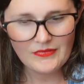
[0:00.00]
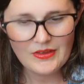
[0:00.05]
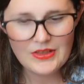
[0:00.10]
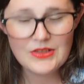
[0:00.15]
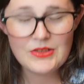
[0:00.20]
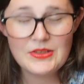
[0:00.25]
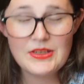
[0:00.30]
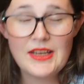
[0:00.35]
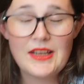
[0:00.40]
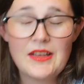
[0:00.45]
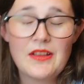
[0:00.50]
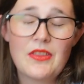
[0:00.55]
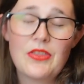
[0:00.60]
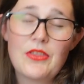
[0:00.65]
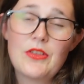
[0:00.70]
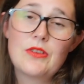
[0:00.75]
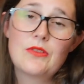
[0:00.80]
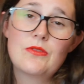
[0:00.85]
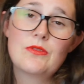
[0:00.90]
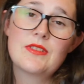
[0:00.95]
So yeah,
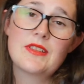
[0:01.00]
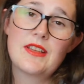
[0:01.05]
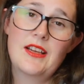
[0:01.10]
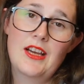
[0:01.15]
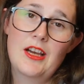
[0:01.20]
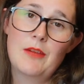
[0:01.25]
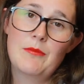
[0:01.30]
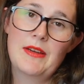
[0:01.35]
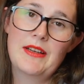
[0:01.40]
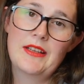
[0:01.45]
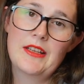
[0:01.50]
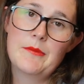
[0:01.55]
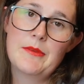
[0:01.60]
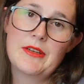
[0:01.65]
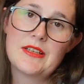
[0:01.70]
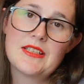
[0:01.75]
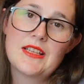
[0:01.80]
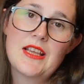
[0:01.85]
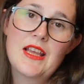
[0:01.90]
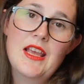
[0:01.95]
those are my
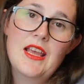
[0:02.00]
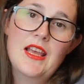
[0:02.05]
limits.